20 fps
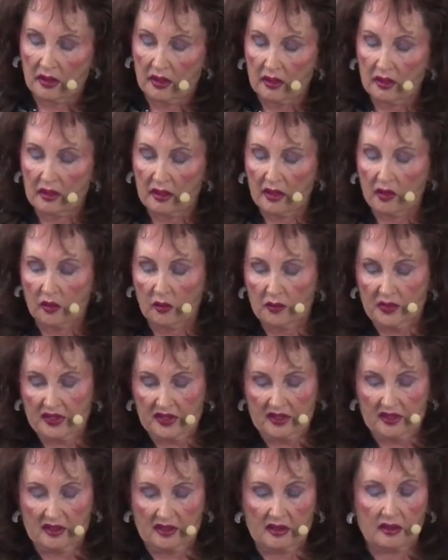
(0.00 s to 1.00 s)
I hope
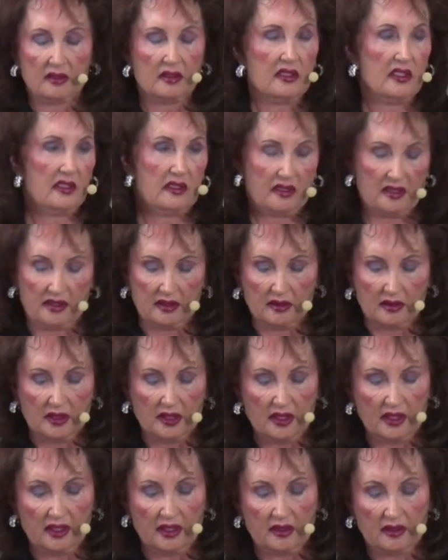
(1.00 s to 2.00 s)
is this
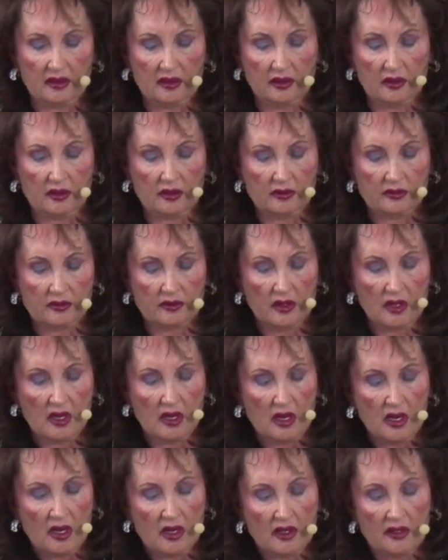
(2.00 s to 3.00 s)
getting clear?
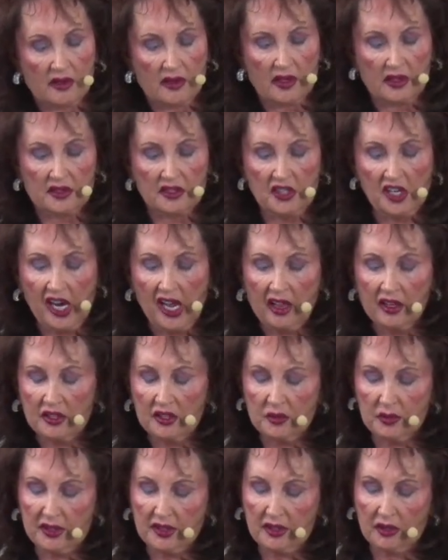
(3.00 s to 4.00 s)
The
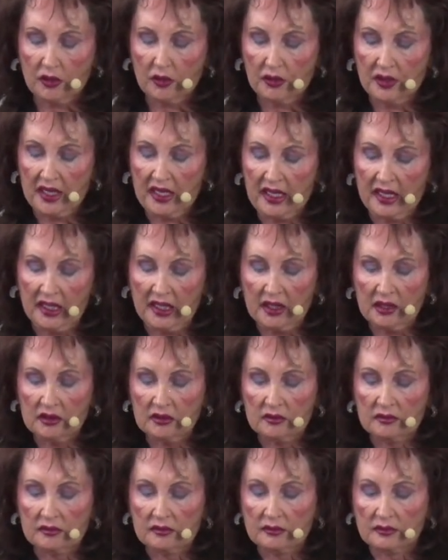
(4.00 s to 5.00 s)
challenge with decreeing
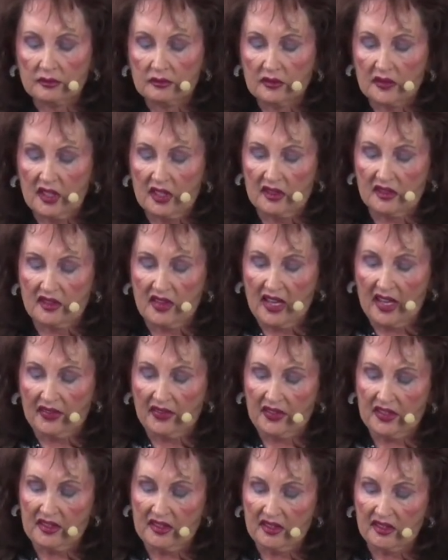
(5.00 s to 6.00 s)
is
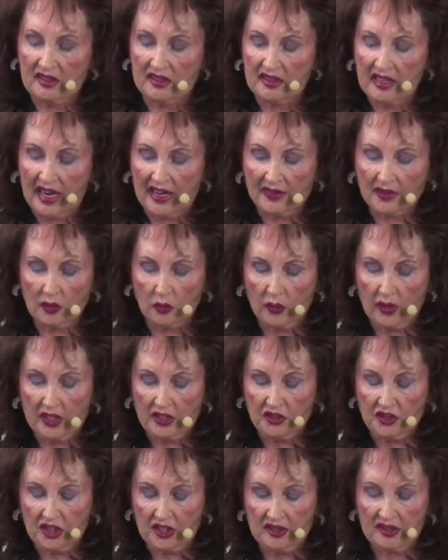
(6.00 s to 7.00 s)
that this is not the way
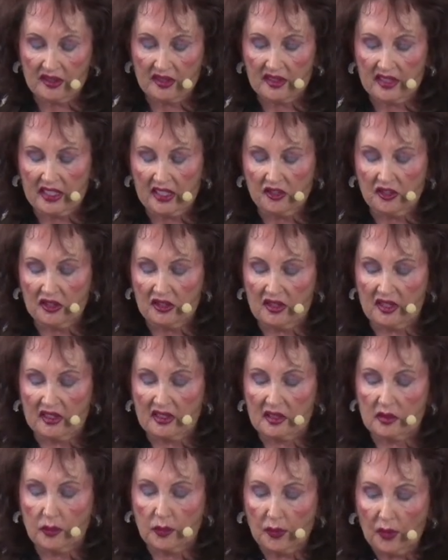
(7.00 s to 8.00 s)
Jesus teaches
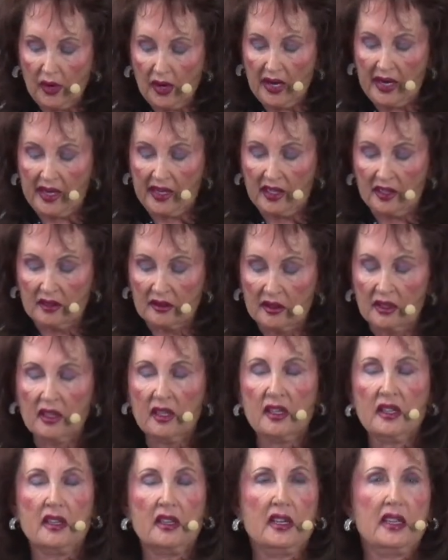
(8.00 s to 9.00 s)
us to pray,
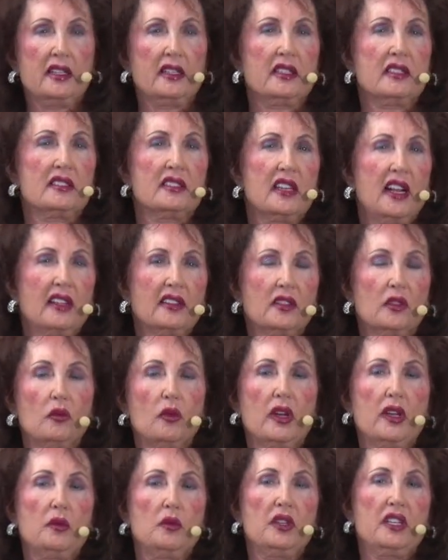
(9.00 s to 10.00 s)
and it's not the
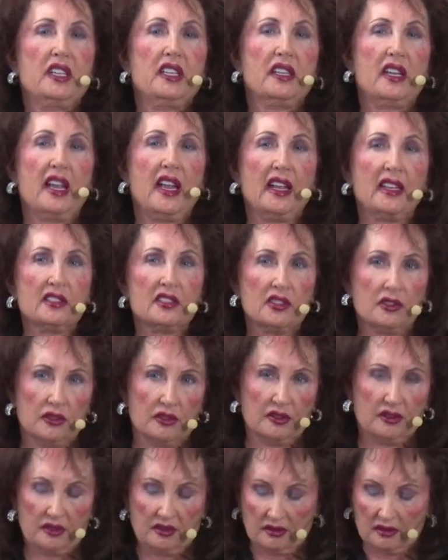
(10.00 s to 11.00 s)
way we get
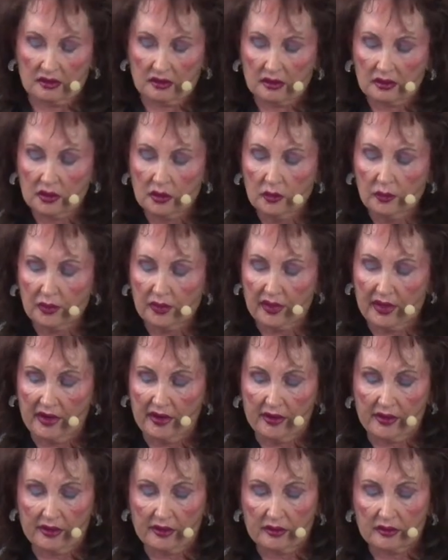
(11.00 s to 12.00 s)
answers to
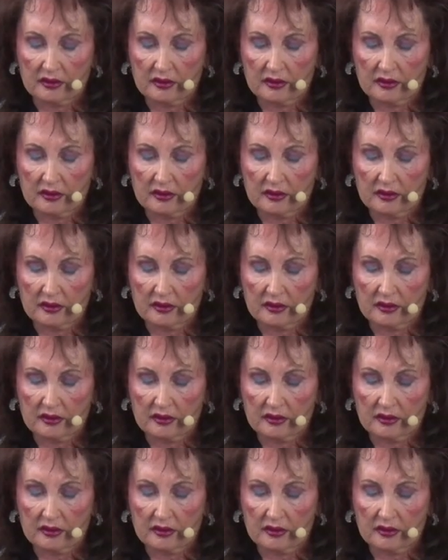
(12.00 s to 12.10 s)
prayer.